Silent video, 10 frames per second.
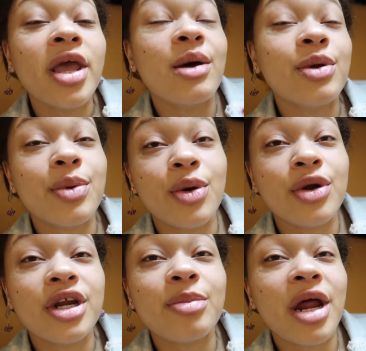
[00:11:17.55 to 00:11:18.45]
and I would have
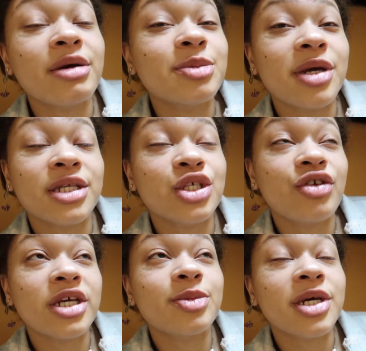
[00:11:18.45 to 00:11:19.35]
recorded it but I was beyond
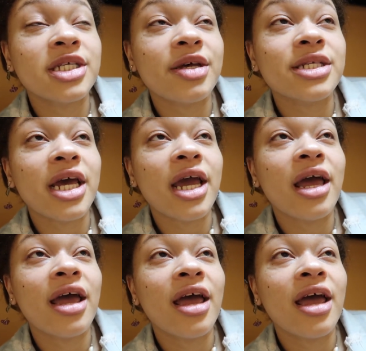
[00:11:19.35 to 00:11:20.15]
stressed because I was like